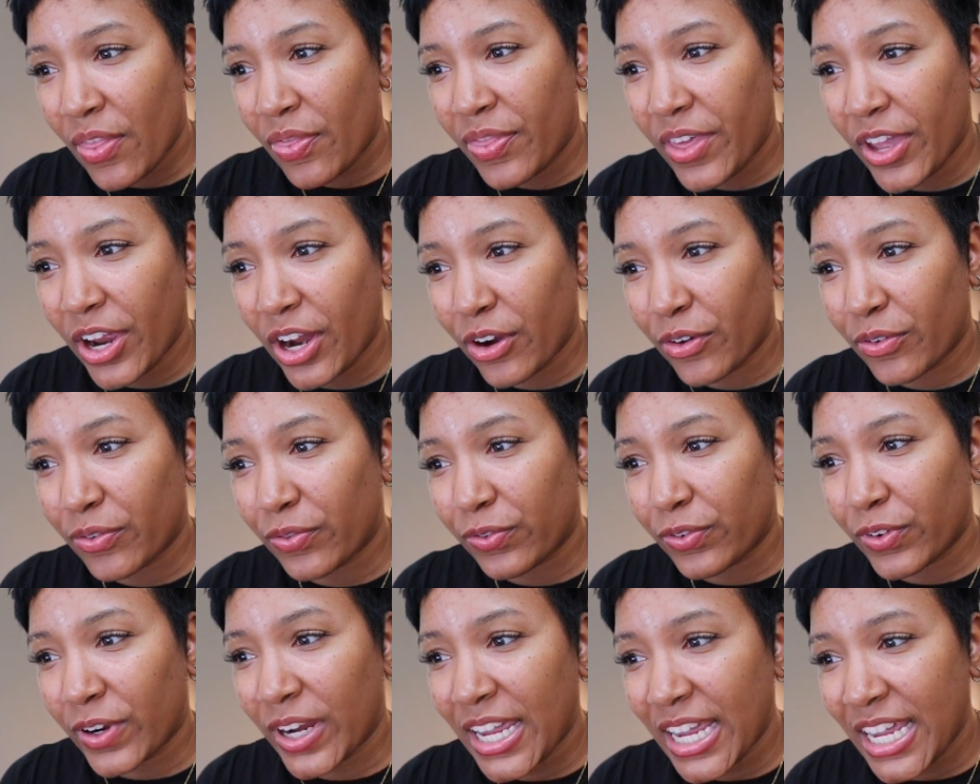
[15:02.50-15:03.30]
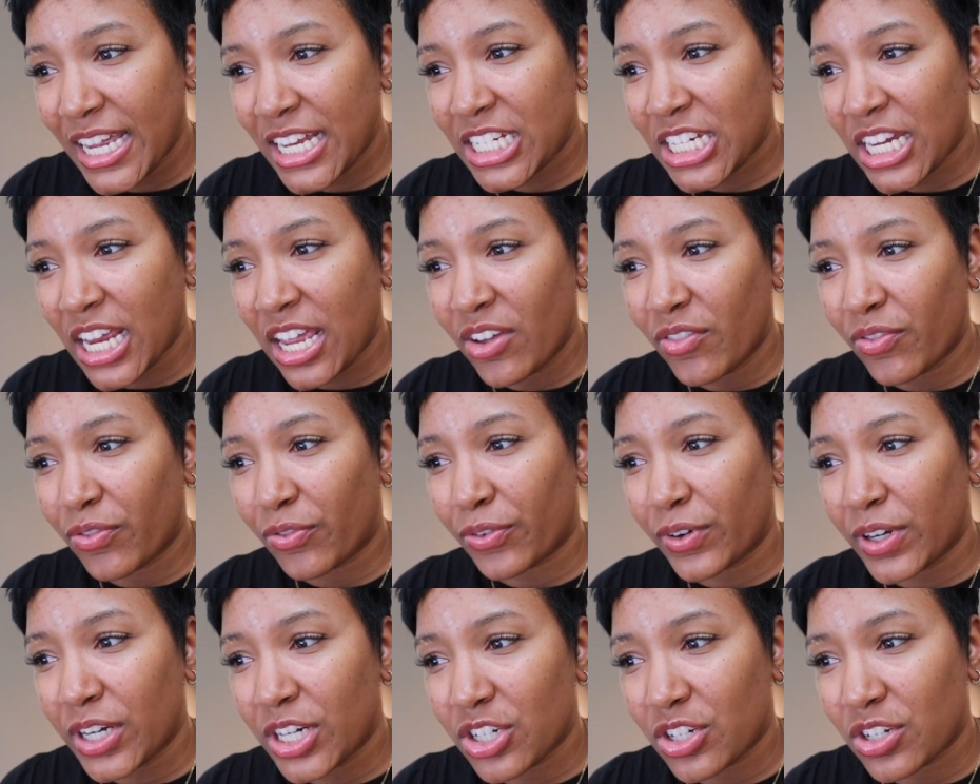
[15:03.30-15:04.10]
Their fridge and
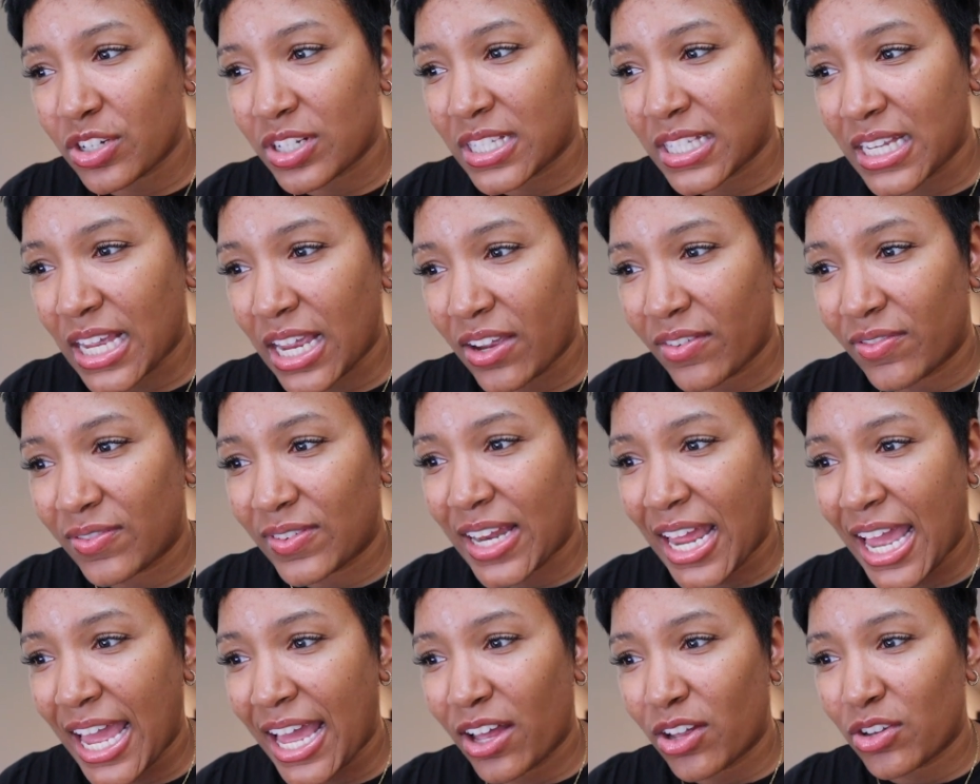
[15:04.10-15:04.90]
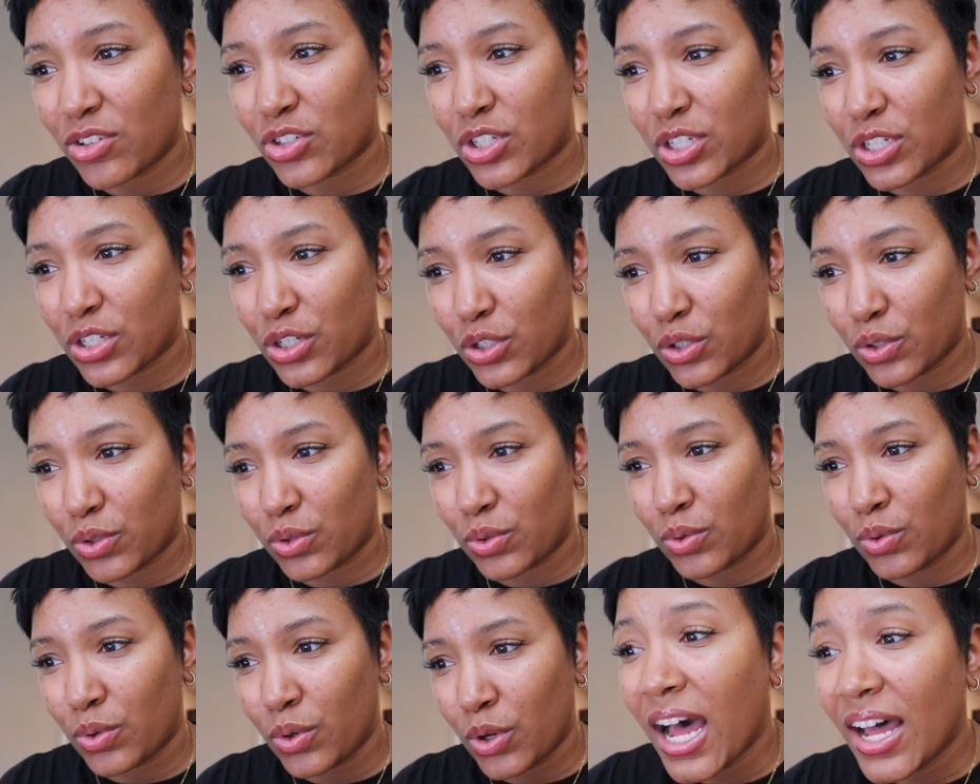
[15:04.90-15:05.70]
freezer safe down
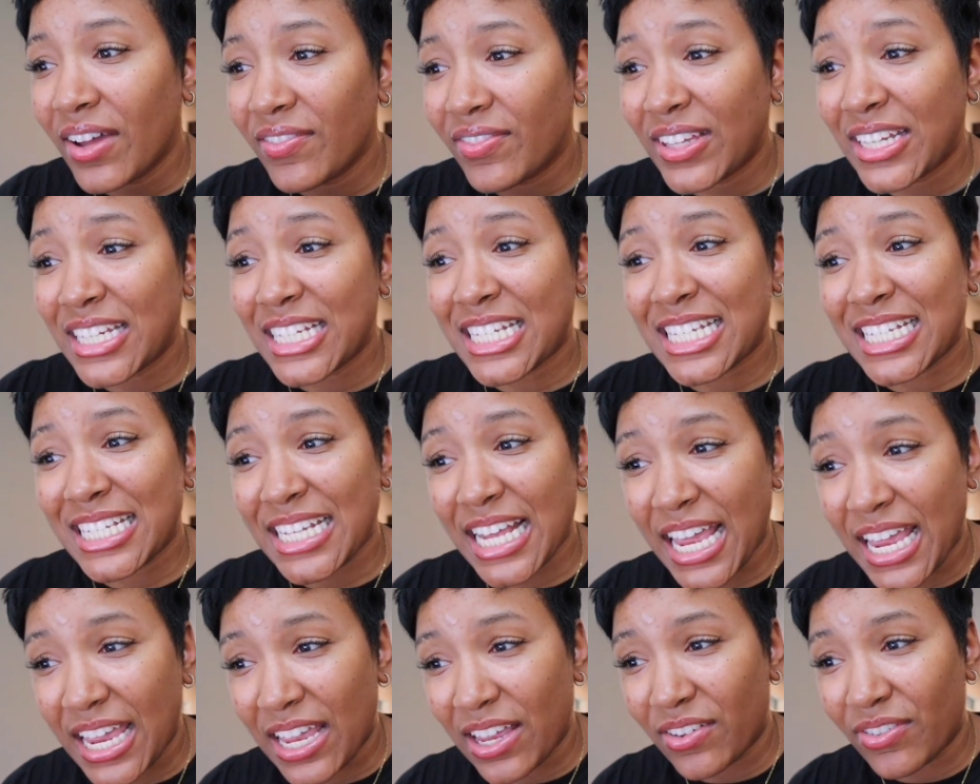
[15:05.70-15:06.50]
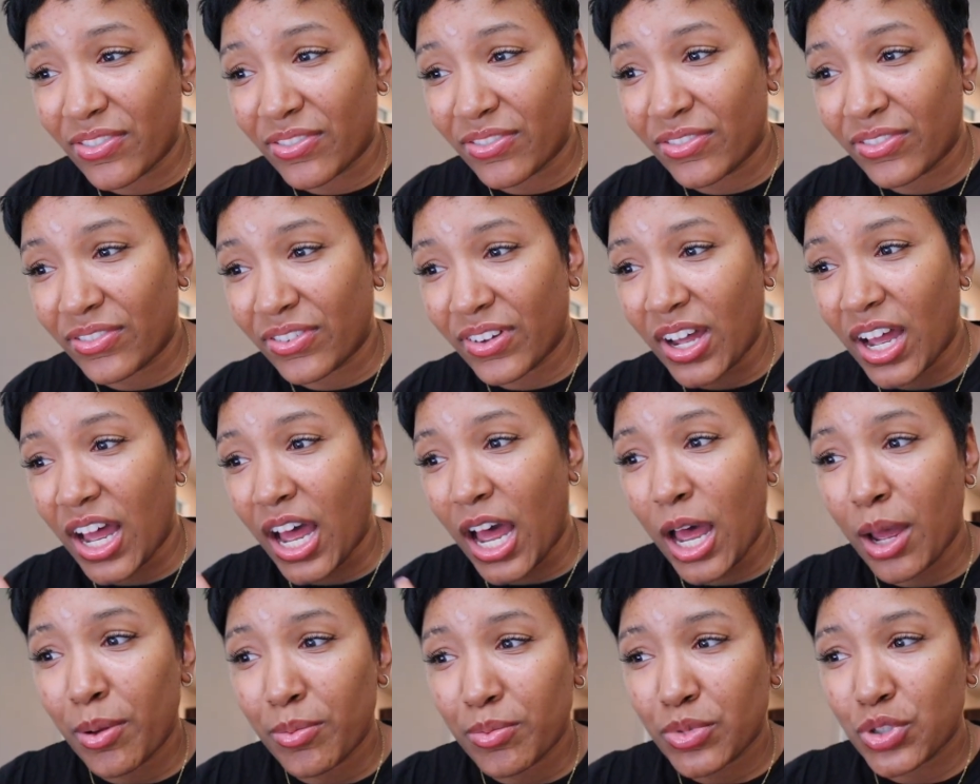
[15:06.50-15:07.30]
to oven safe
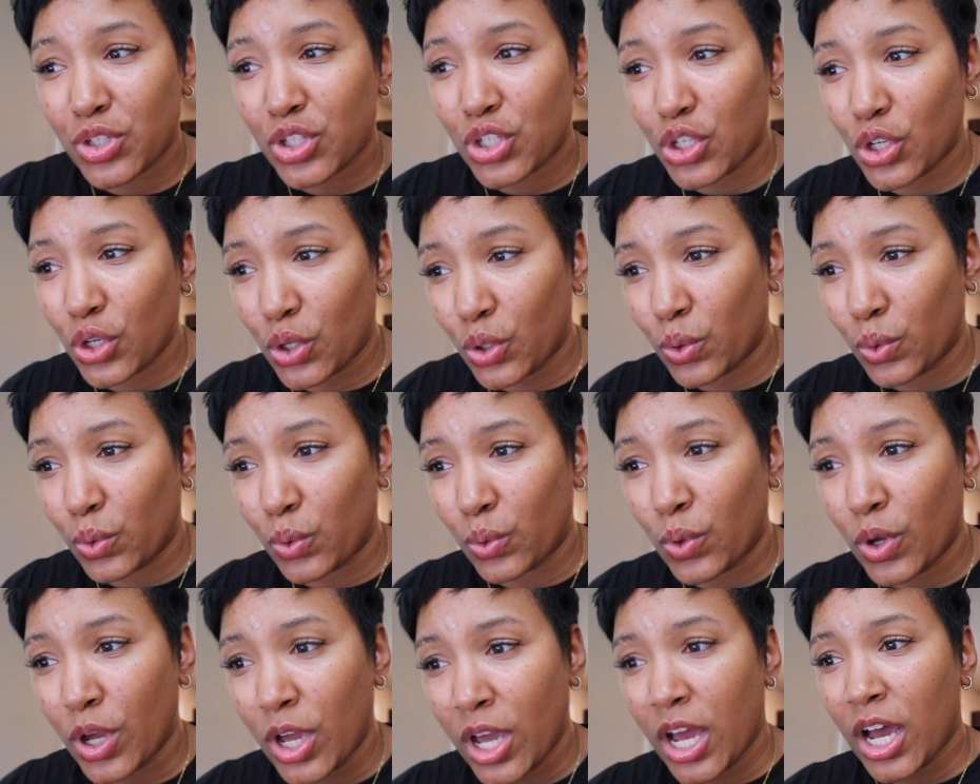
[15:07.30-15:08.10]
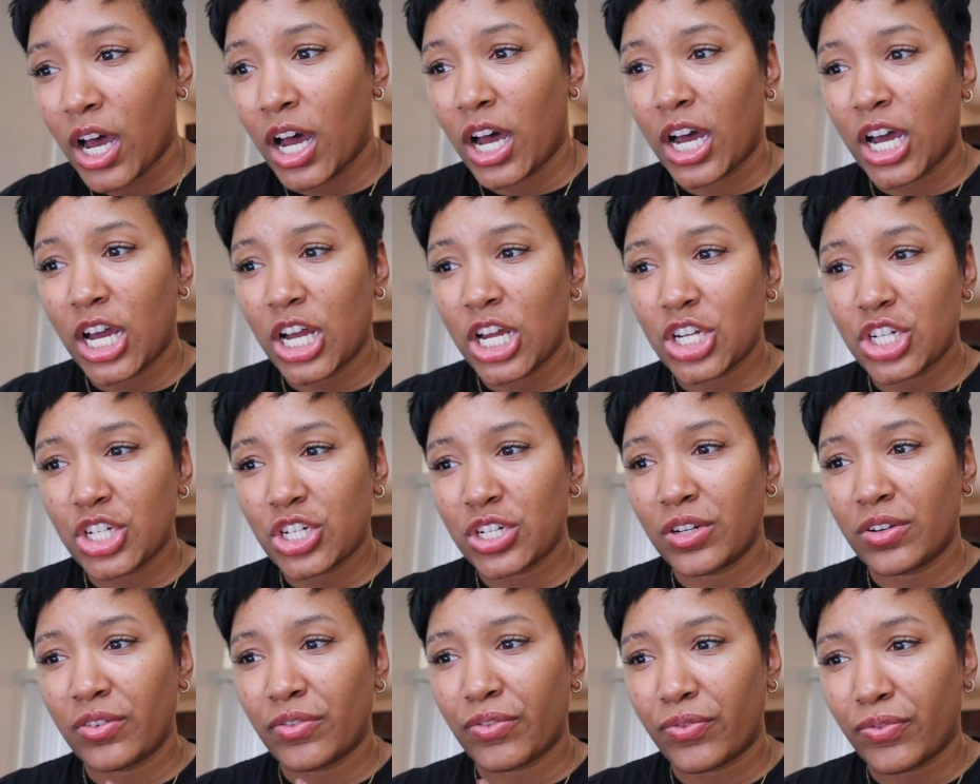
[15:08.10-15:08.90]
up to
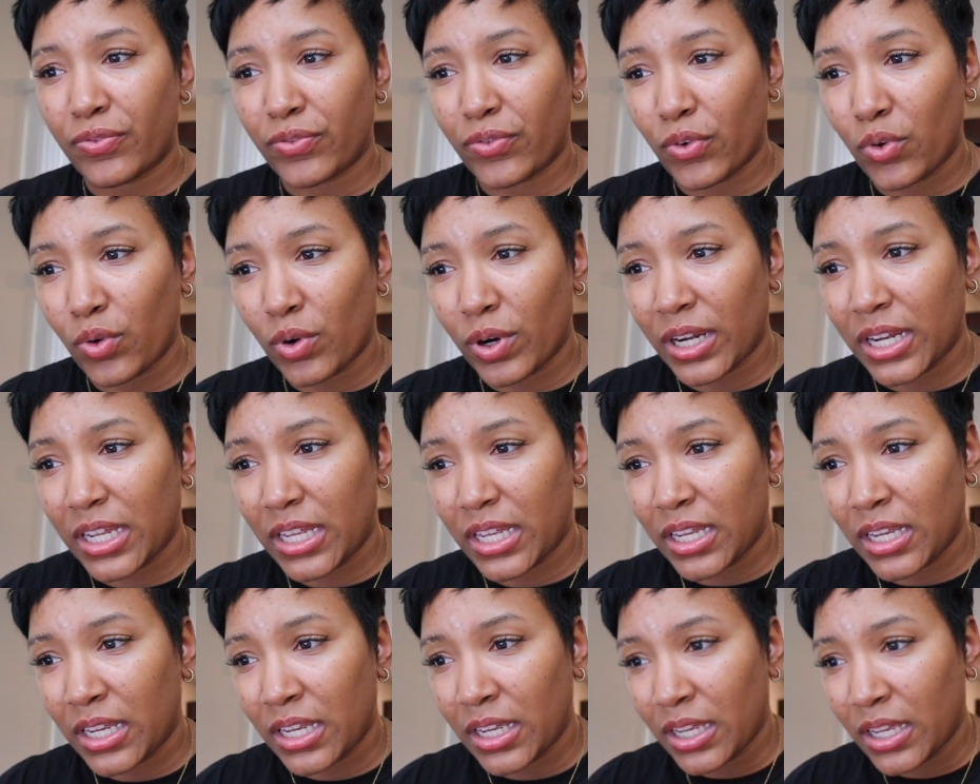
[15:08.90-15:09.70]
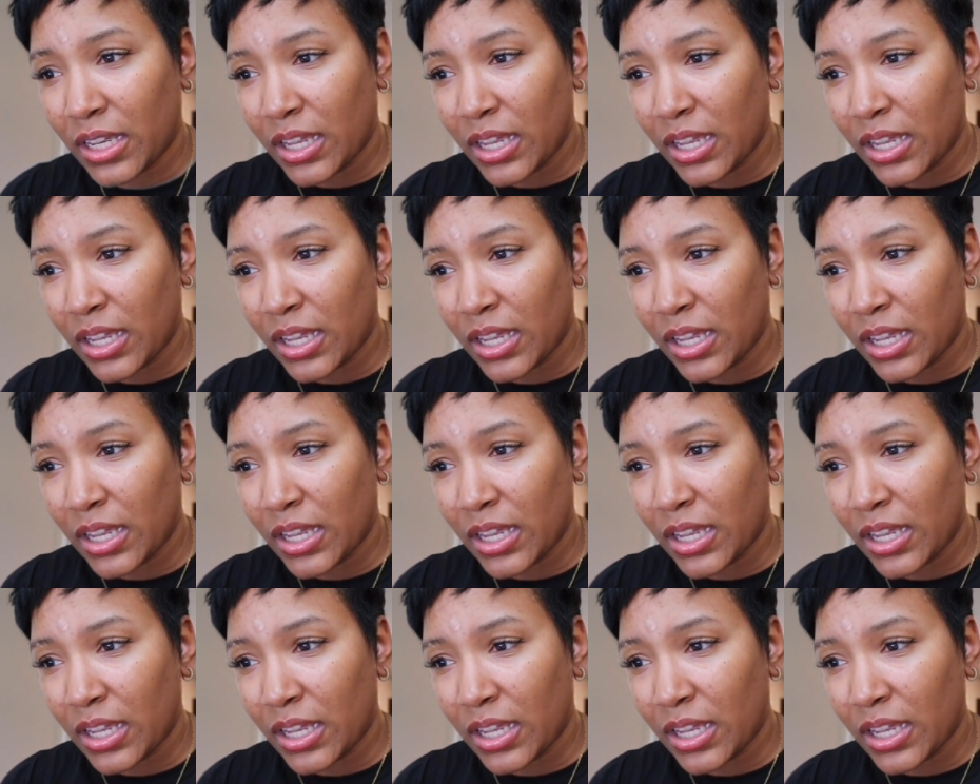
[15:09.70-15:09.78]
140.